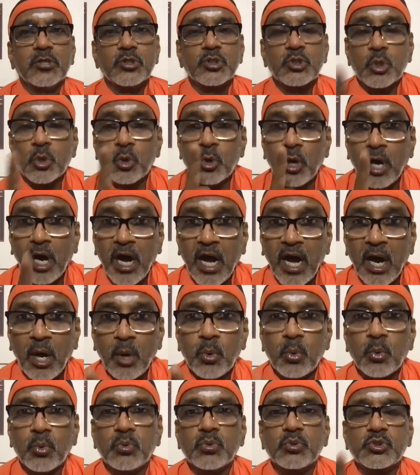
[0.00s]
So
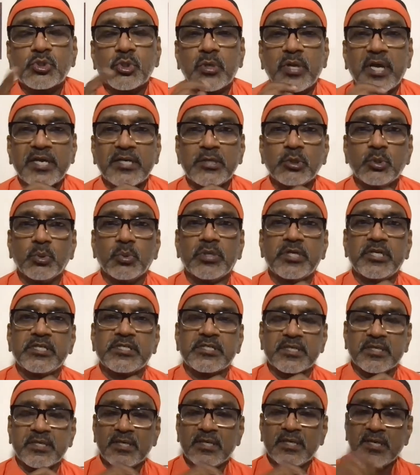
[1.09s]
how should I do
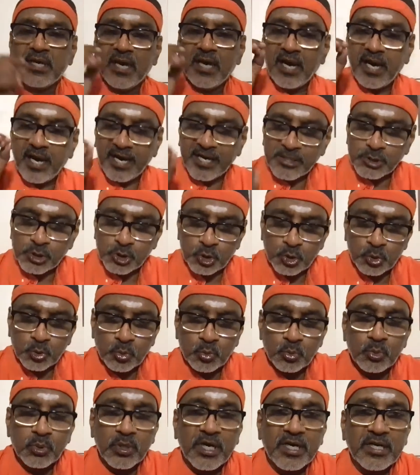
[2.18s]
it? I should
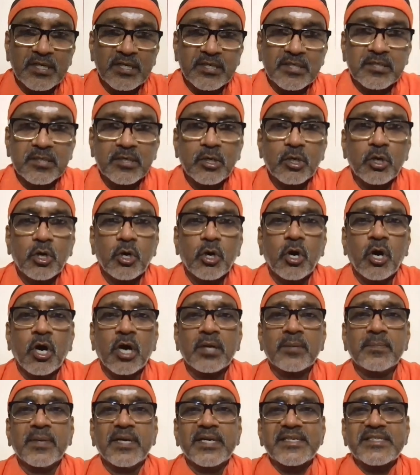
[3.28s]
work
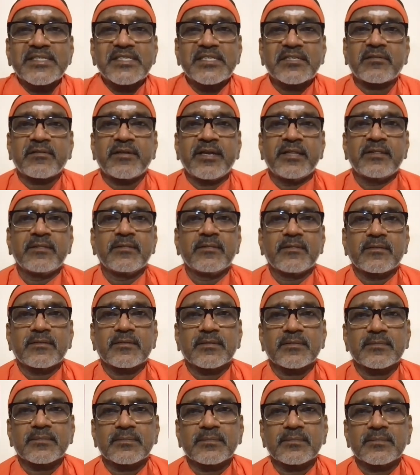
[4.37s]
on my strength.